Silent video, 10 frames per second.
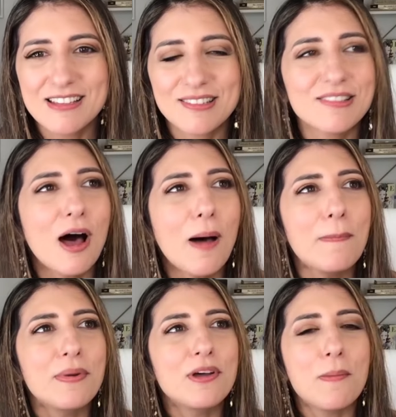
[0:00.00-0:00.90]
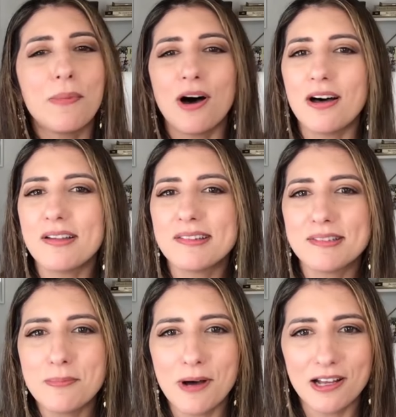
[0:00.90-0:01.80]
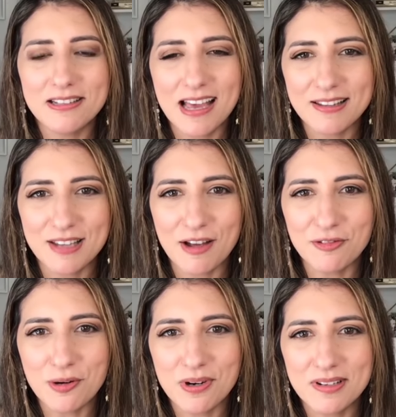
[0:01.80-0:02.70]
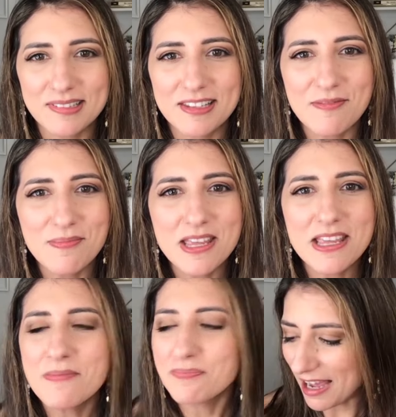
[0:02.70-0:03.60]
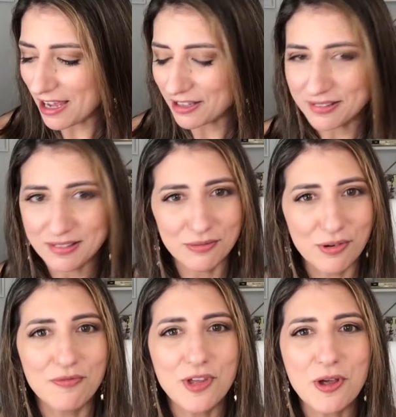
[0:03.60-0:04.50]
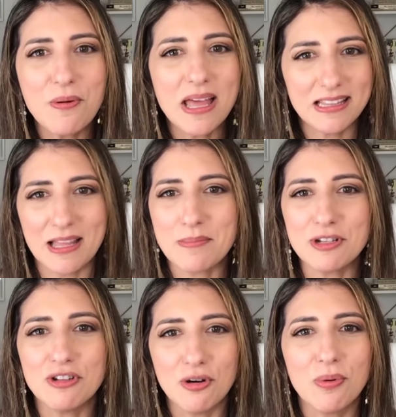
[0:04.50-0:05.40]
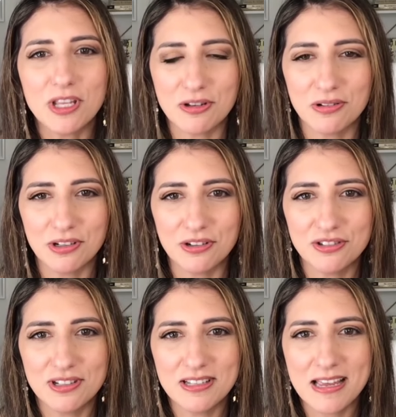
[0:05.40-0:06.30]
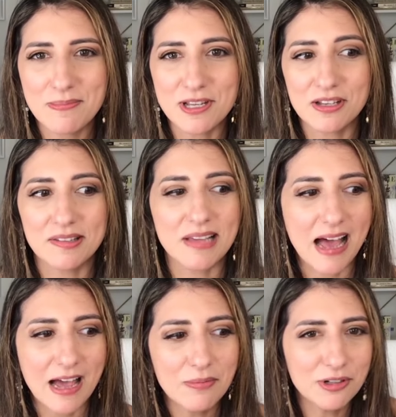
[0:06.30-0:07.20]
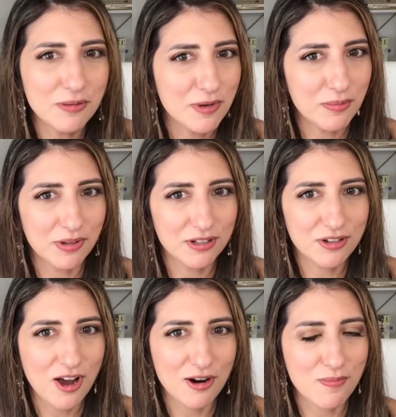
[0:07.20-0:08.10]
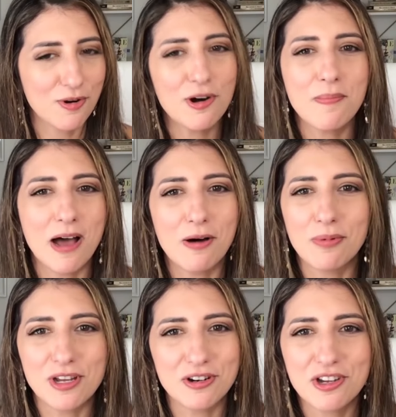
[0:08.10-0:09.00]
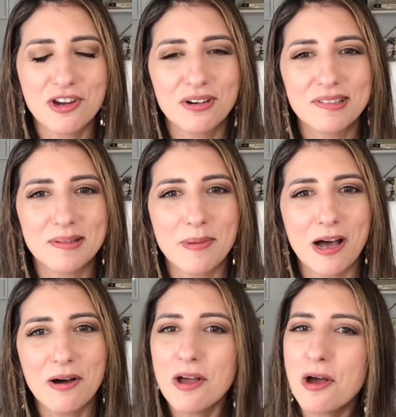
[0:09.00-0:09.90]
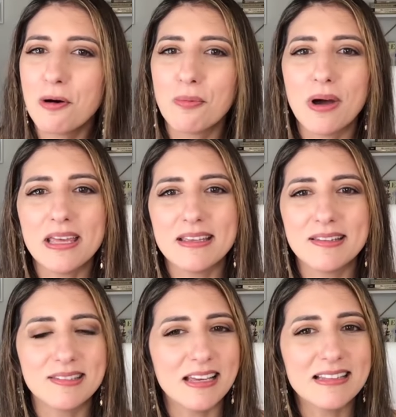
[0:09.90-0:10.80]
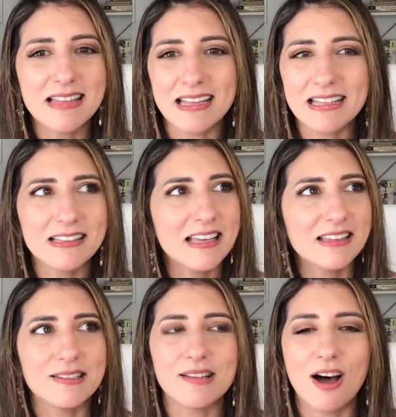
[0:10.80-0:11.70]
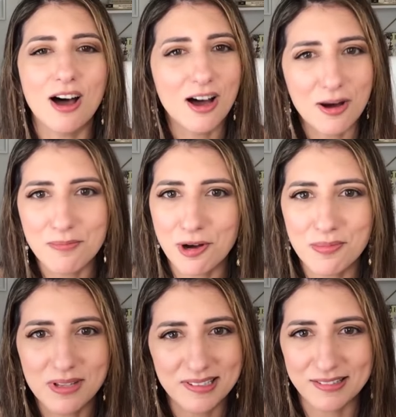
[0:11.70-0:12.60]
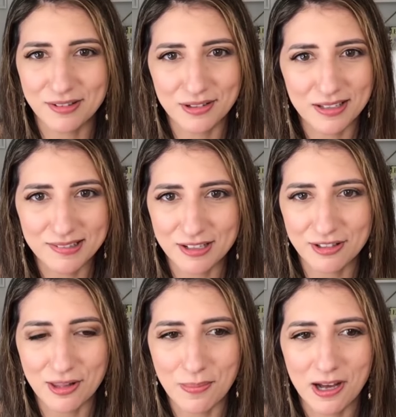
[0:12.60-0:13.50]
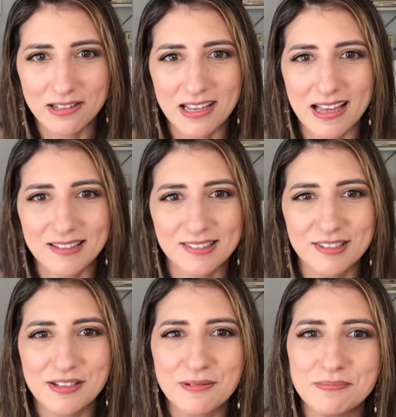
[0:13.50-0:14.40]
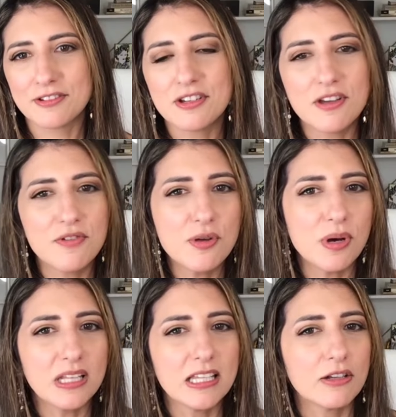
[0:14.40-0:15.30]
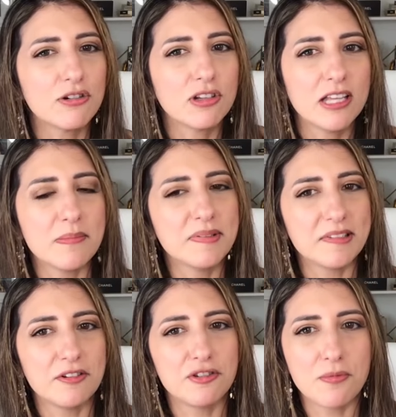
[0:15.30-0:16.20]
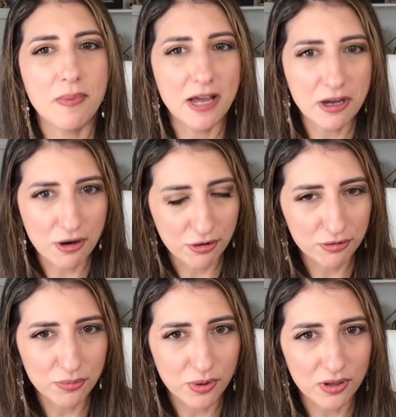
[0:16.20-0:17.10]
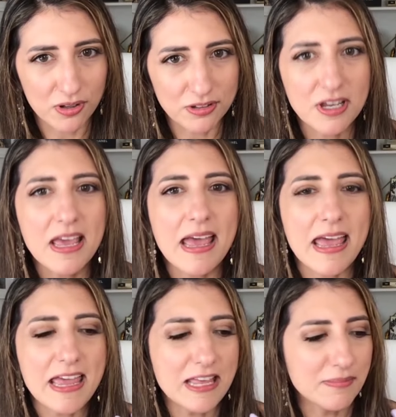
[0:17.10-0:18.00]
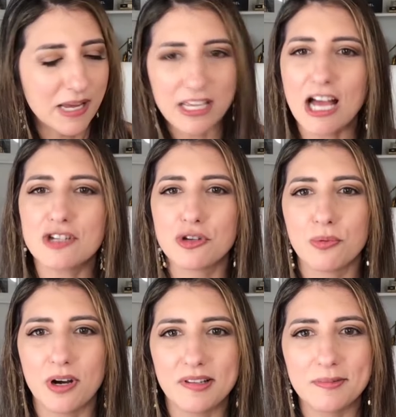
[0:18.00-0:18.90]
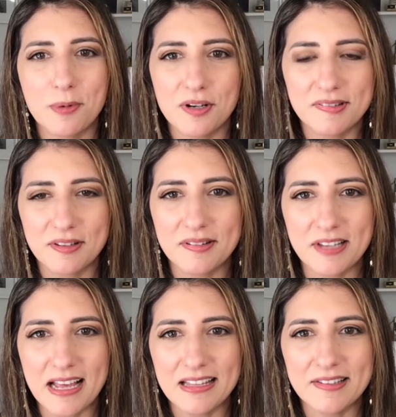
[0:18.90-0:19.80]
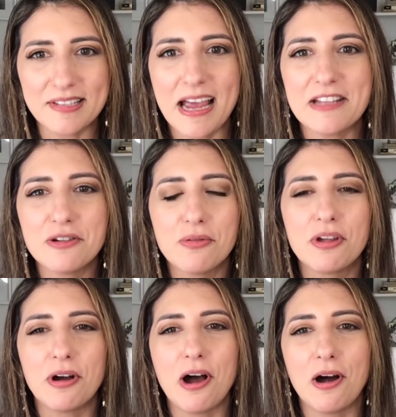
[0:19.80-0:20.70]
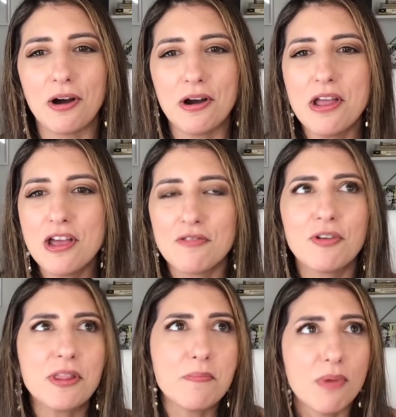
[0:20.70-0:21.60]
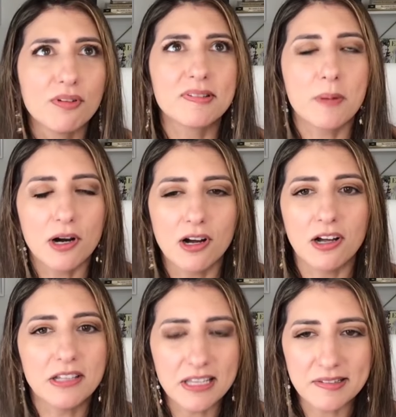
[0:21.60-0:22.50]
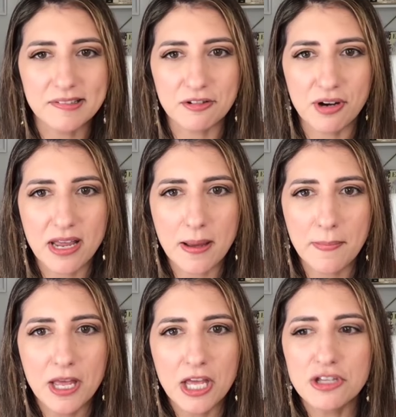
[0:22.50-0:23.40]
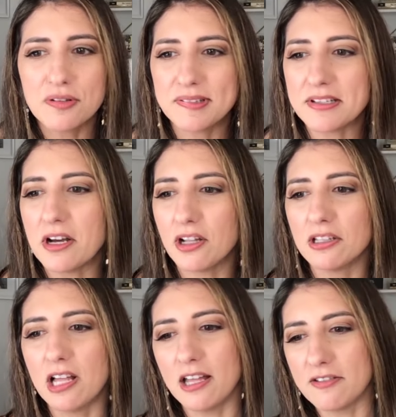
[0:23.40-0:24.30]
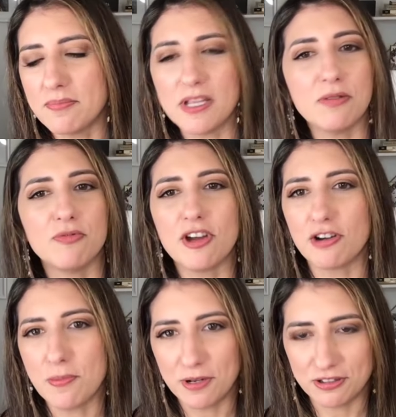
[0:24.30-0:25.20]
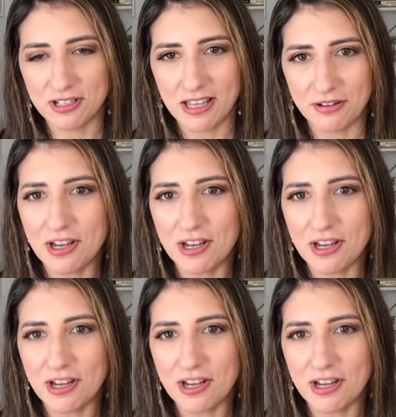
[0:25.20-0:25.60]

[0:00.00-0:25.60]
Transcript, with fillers: Stop, pause the podcast afterwards, give me a review and let me know what you learned today because I want to be able to talk more about what you're curious about, what is igniting like these aha moments as you're listening to the podcast. To give you a little glimpse into my own world in my casual wear as a personal stylist, I know there are for the most part on Instagram, you see a lot of me very put together.